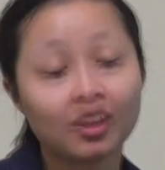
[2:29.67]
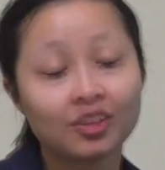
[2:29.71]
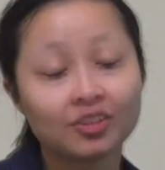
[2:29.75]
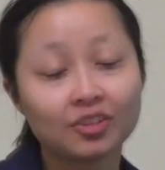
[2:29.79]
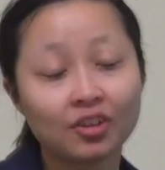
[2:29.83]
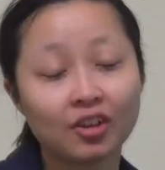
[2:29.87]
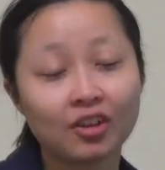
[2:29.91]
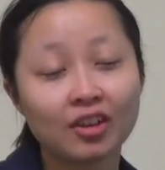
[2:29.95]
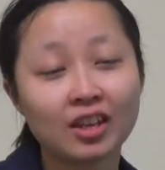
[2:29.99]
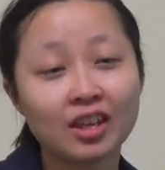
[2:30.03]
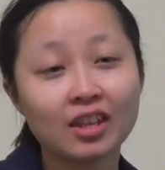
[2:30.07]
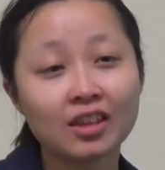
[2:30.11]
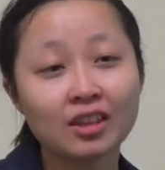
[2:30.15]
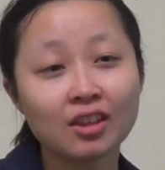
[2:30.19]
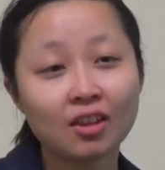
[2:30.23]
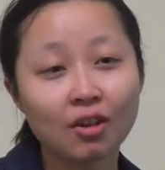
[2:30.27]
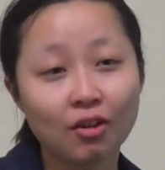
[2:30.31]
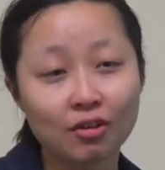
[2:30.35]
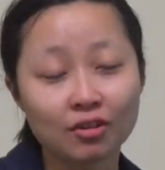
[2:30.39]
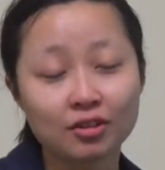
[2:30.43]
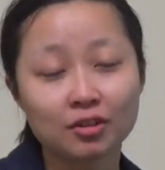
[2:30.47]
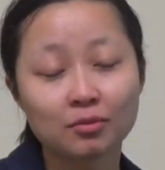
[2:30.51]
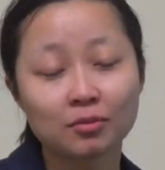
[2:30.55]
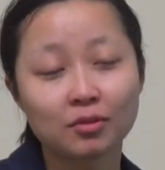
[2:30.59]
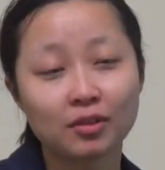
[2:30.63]
So in the
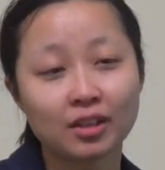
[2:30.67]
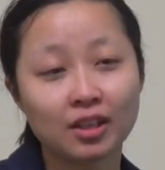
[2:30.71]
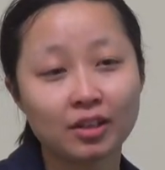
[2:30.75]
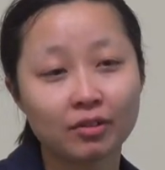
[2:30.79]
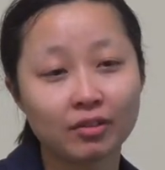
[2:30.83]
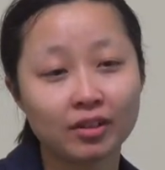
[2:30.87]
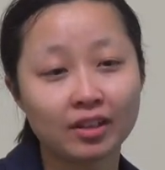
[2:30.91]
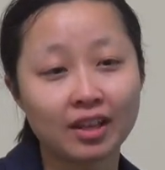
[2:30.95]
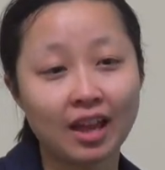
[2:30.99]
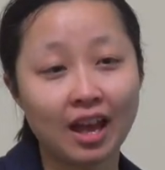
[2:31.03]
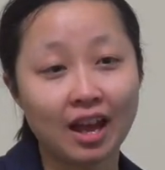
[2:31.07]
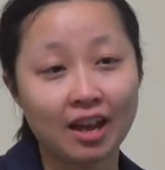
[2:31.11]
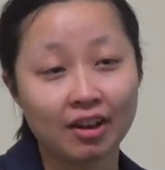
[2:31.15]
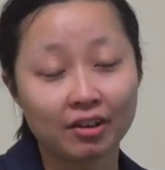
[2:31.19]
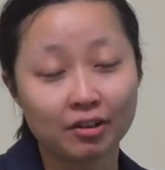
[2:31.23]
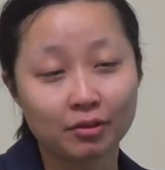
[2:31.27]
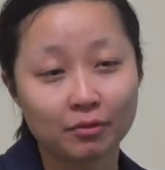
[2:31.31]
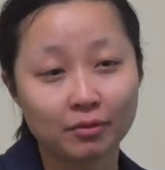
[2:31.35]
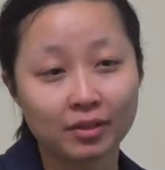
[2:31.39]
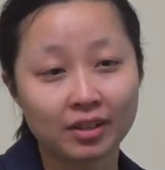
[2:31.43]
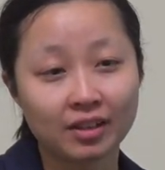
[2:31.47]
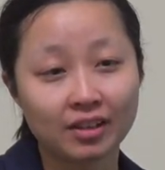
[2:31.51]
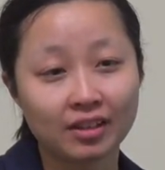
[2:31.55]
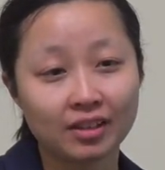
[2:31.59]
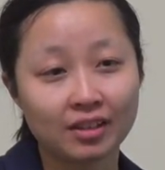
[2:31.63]
hospital here in Cowra,
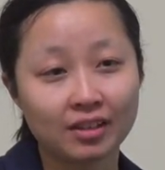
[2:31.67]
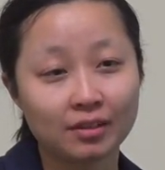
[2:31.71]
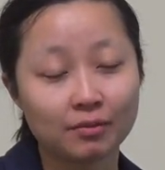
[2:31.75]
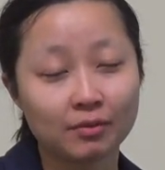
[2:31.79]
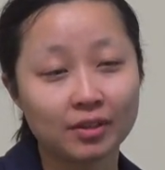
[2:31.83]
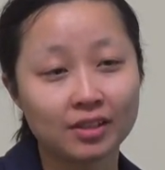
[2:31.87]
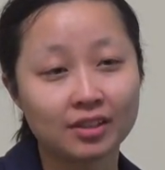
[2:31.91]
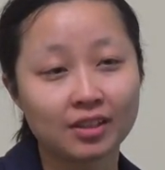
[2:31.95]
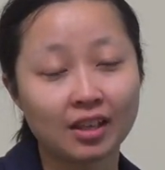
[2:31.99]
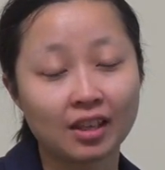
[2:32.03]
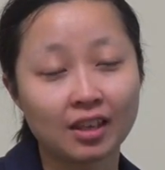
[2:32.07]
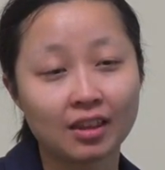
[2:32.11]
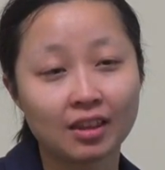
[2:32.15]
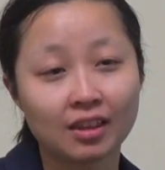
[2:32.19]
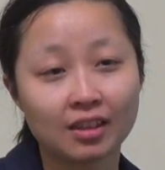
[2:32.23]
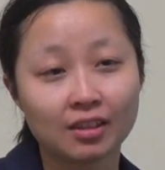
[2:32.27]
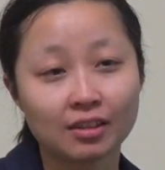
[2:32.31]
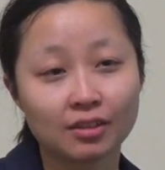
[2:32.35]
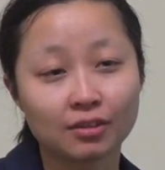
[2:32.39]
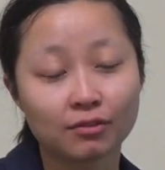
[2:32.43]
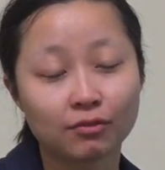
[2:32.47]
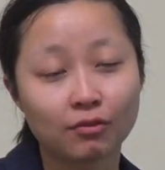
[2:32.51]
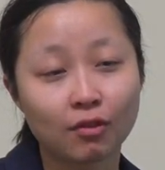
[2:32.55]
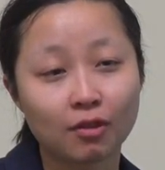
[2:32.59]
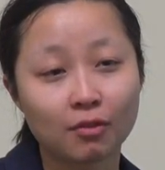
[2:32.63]
we see
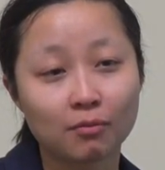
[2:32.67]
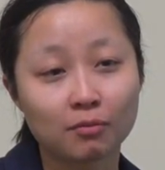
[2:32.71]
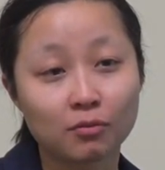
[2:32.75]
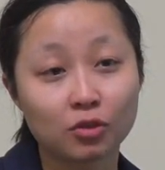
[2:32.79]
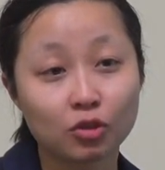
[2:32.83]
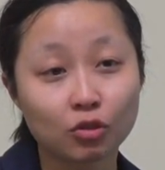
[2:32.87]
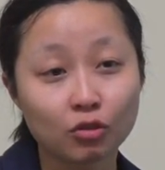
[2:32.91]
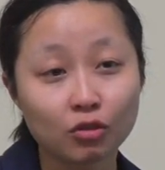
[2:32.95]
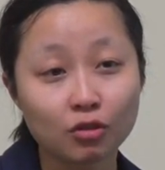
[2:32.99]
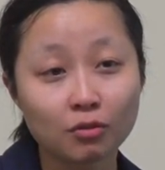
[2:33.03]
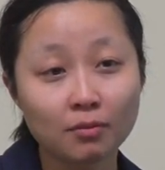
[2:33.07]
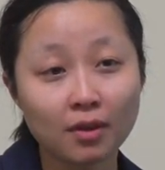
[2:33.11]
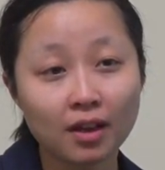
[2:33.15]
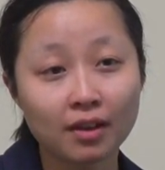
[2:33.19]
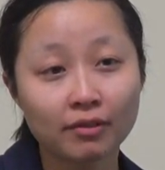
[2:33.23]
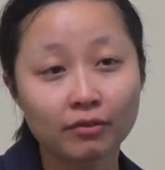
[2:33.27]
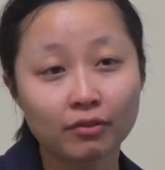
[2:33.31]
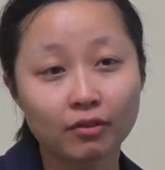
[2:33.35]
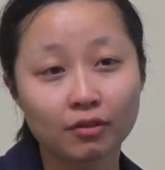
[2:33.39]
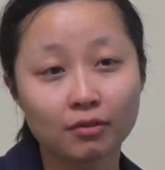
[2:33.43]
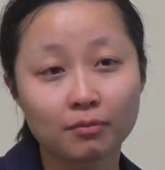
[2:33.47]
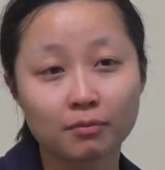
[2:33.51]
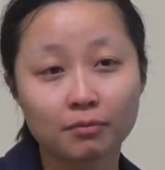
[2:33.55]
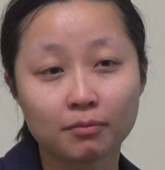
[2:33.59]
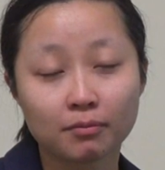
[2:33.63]
things from trauma,
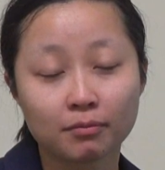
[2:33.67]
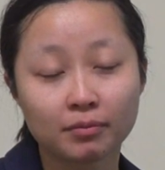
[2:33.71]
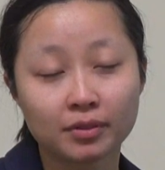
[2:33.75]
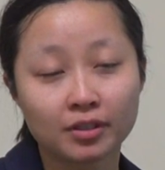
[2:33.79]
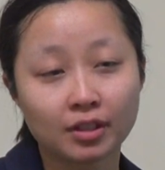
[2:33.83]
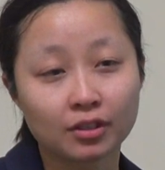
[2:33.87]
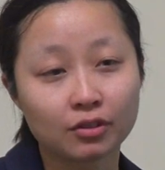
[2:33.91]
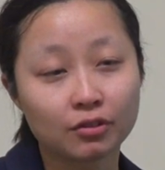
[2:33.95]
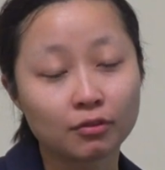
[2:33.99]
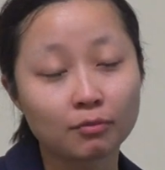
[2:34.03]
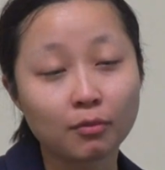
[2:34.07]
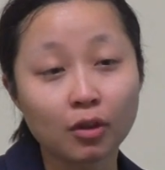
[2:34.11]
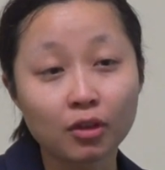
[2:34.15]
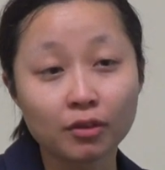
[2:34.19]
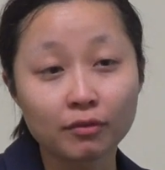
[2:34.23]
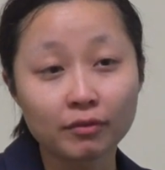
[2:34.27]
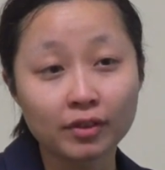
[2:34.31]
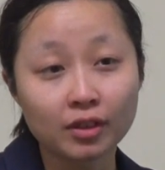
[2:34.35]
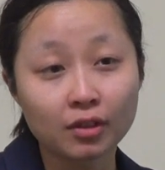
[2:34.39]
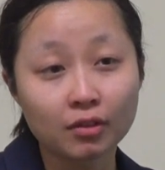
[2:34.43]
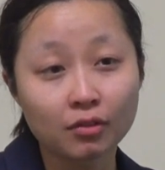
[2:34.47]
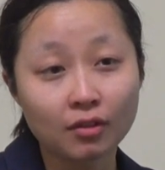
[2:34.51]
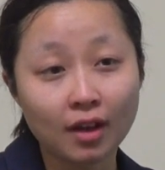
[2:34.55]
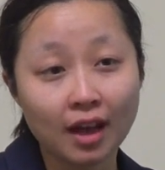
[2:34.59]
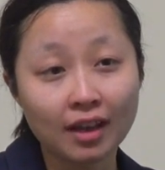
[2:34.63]
from potential motor
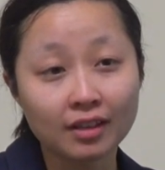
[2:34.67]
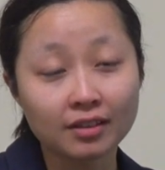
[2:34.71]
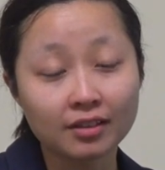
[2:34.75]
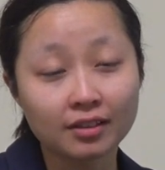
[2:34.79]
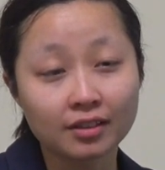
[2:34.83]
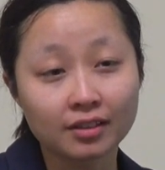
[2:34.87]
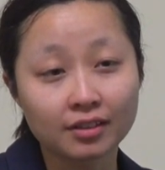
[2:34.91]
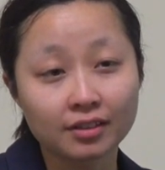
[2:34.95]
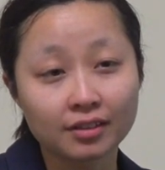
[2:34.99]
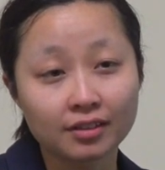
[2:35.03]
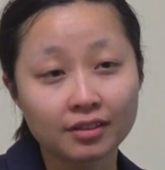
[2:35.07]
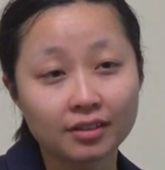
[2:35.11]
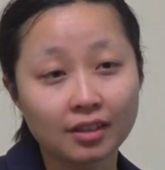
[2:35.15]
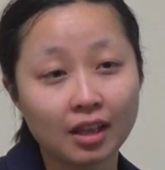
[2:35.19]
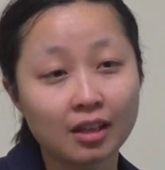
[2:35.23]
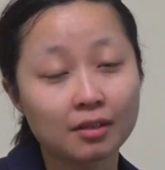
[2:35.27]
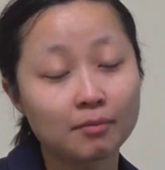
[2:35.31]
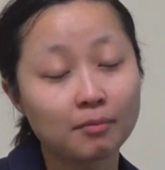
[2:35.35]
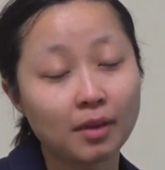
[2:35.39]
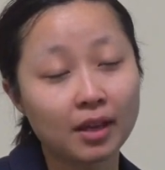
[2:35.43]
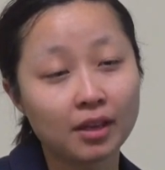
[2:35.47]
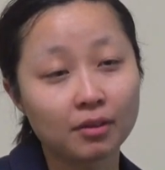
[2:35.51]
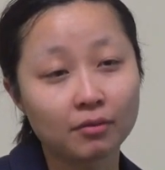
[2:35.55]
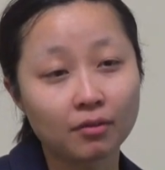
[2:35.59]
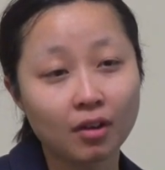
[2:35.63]
vehicle accidents that
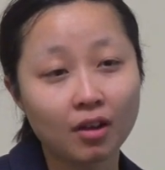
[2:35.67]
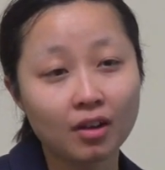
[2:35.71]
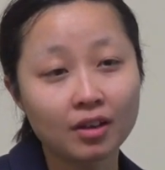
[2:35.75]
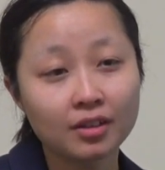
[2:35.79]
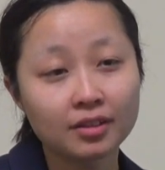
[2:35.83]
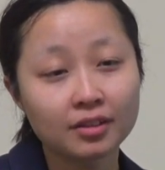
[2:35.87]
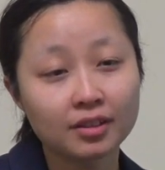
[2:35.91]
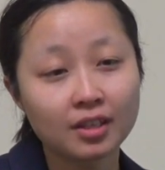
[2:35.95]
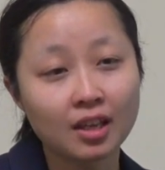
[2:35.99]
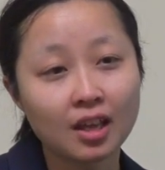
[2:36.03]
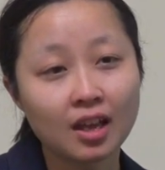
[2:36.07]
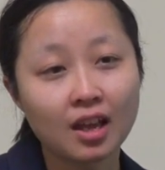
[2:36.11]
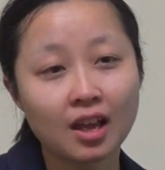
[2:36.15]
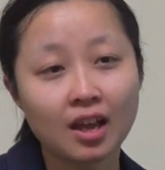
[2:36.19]
may arise.